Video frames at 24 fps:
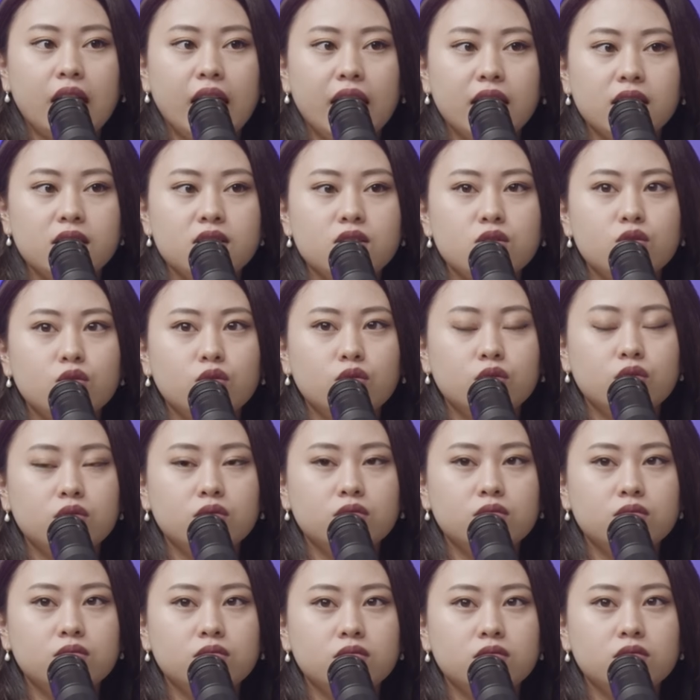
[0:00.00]
and
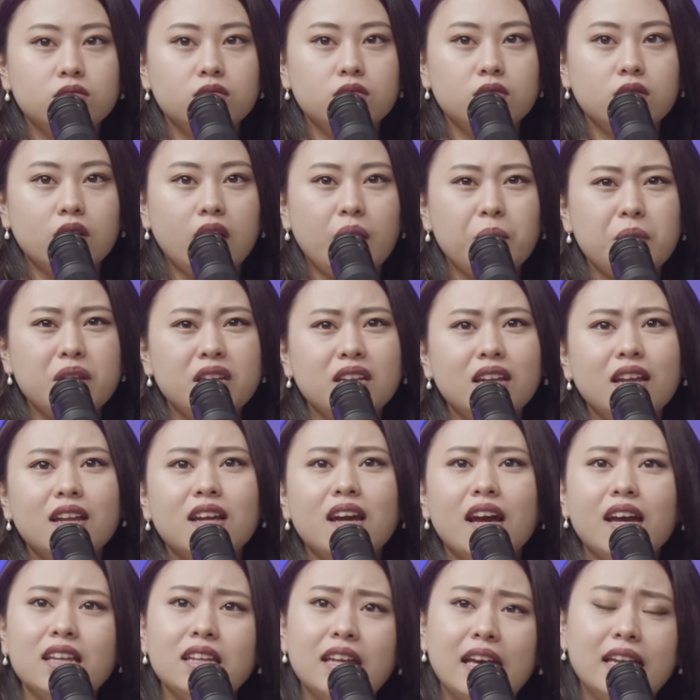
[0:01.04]
you, I mean,
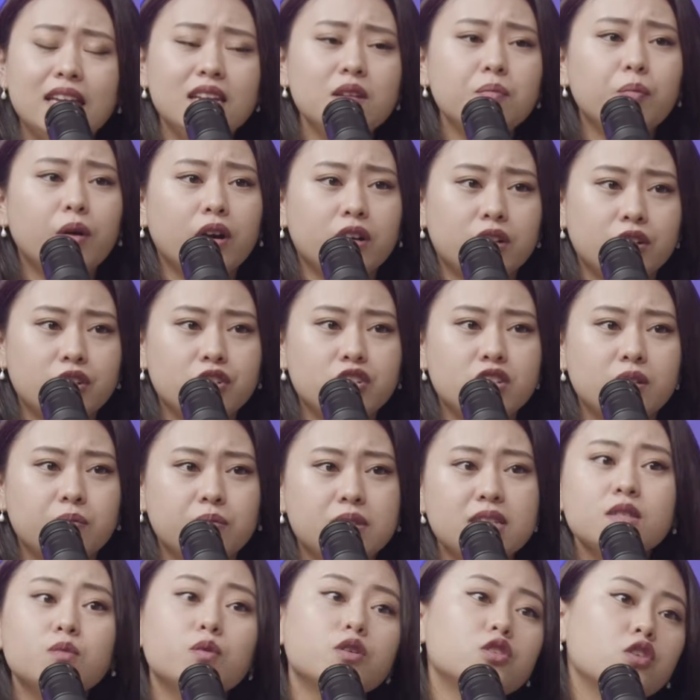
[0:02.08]
in any partnership,
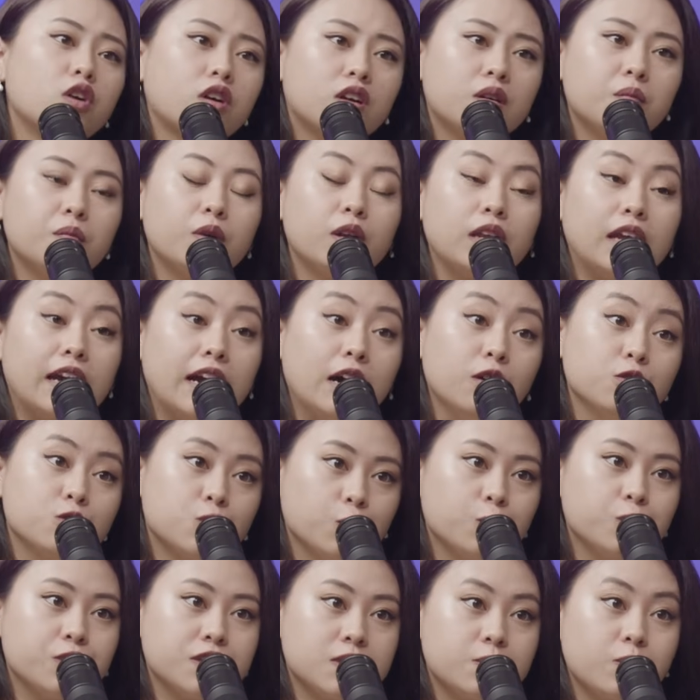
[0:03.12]
since we're talking about like
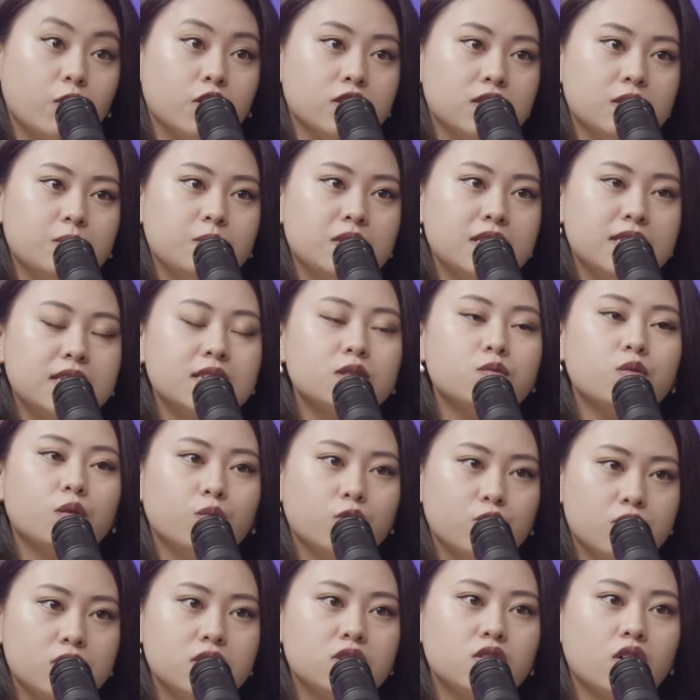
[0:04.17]
household responsibilities, we're
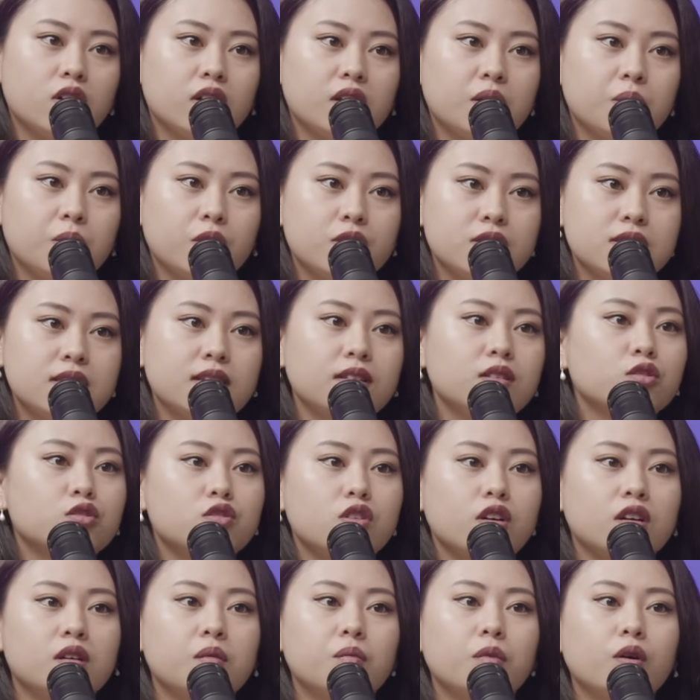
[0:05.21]
mostly talking about, say, you're
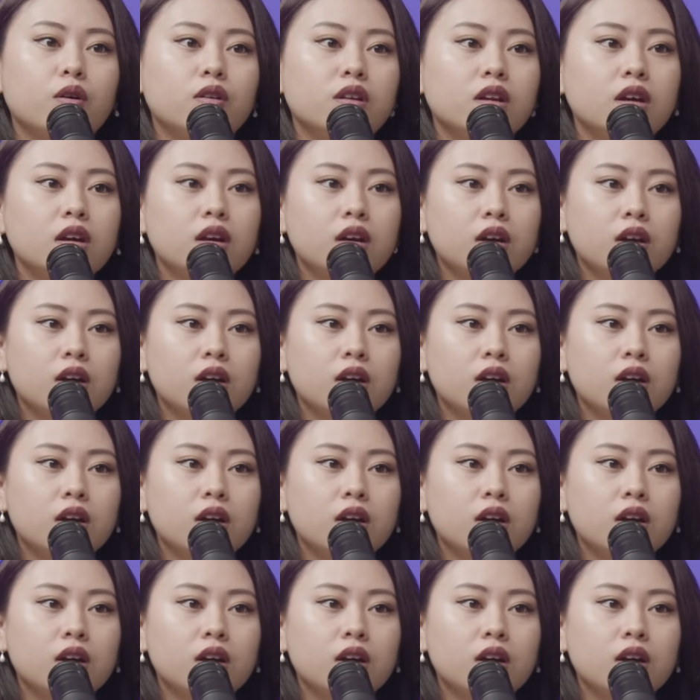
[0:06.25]
talking about